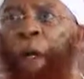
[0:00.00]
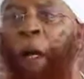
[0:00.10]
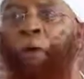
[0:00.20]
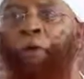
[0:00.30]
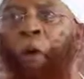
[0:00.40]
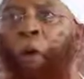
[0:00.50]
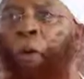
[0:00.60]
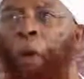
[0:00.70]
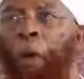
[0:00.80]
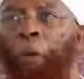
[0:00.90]
And
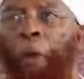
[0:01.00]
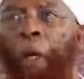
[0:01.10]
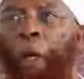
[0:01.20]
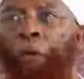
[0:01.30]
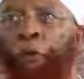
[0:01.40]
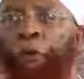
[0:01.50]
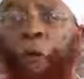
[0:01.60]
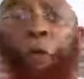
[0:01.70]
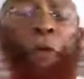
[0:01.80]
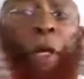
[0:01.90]
so
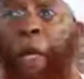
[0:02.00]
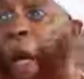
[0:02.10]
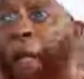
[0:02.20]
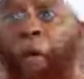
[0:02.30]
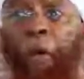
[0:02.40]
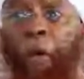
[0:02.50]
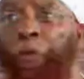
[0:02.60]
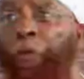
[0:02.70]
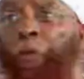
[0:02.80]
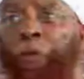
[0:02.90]
these are the
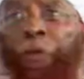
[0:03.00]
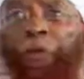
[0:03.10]
categories that you see